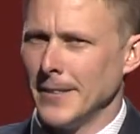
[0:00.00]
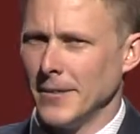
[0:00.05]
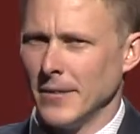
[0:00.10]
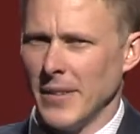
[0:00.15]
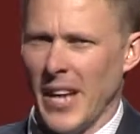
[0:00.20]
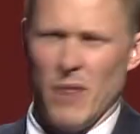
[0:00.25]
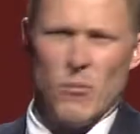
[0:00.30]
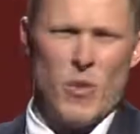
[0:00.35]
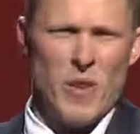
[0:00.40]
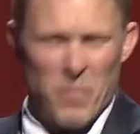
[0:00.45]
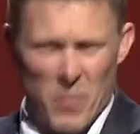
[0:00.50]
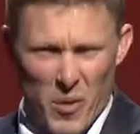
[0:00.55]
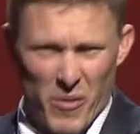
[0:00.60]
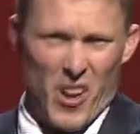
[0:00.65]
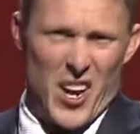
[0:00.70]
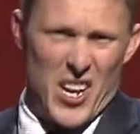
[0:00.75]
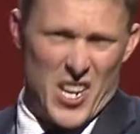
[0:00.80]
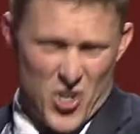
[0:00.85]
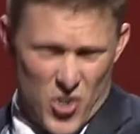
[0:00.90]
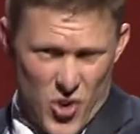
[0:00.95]
and we've
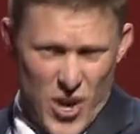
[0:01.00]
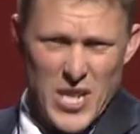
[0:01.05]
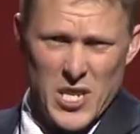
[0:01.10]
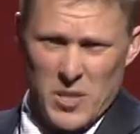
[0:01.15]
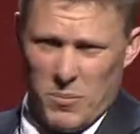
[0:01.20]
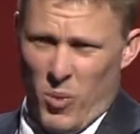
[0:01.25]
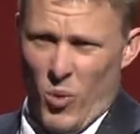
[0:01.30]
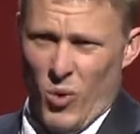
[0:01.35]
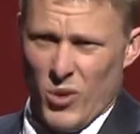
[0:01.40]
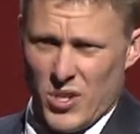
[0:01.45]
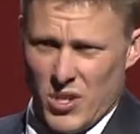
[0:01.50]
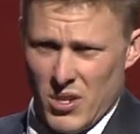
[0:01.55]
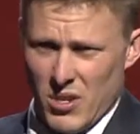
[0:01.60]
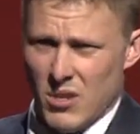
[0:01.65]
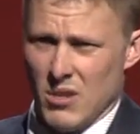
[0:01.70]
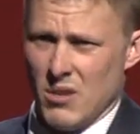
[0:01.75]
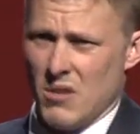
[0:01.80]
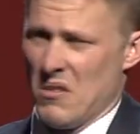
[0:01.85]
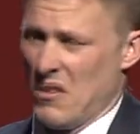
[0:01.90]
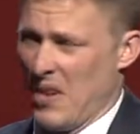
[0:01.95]
provided transport
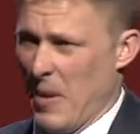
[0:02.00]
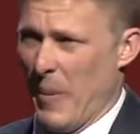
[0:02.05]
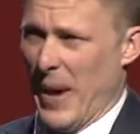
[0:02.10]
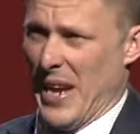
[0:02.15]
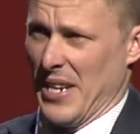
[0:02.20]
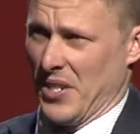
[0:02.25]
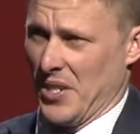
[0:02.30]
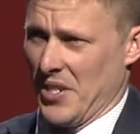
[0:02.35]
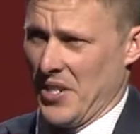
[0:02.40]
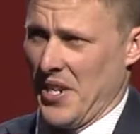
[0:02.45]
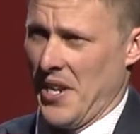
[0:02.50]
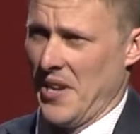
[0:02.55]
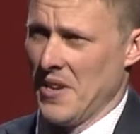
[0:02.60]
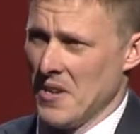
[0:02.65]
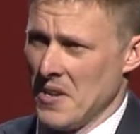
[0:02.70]
capacity